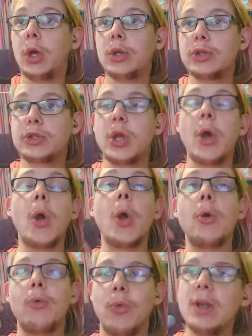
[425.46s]

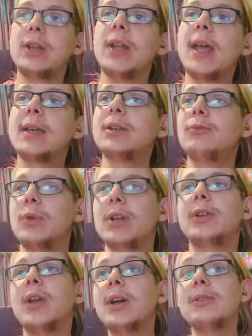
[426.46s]
So, will you like it? Will you
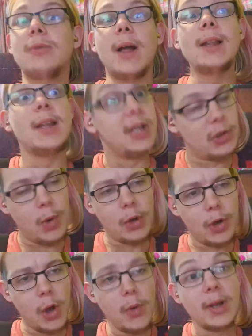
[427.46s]
not? Well, you won't
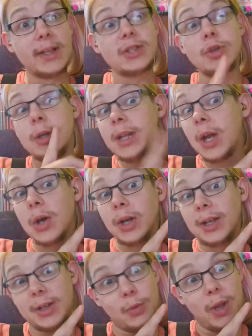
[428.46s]
know unless you click on it.
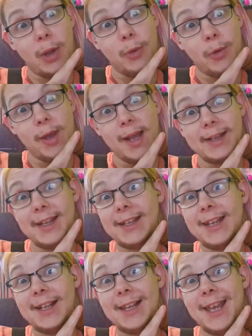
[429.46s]
Click, click, click, click,
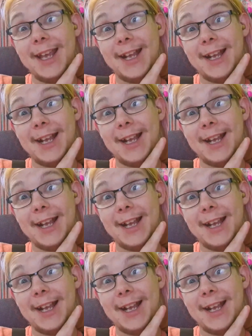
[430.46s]
click, click.